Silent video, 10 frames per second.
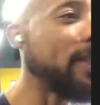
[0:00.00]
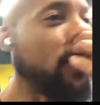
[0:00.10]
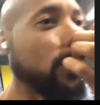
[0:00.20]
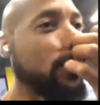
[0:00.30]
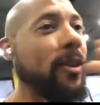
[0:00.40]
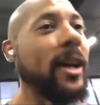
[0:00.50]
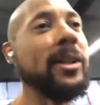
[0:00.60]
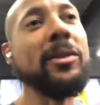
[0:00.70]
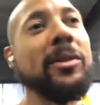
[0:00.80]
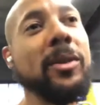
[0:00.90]
these folks
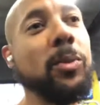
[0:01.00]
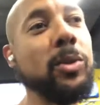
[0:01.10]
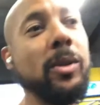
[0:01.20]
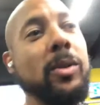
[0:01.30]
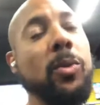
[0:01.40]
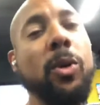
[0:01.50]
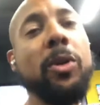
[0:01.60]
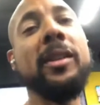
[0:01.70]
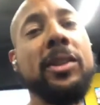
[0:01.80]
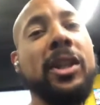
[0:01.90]
found out the
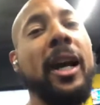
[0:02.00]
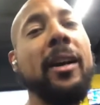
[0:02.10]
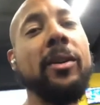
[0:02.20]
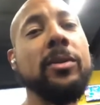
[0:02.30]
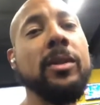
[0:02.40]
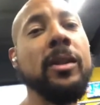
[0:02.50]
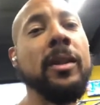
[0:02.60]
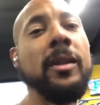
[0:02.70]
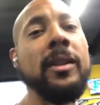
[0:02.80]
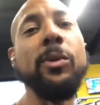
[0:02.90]
worth of this child,
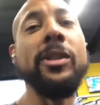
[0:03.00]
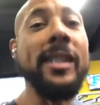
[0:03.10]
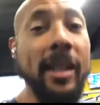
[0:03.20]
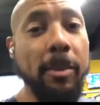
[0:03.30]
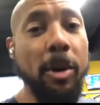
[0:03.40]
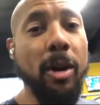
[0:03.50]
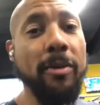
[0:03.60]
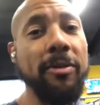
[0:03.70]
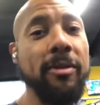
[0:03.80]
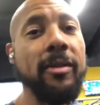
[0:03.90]
they would sell them
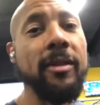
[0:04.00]
off.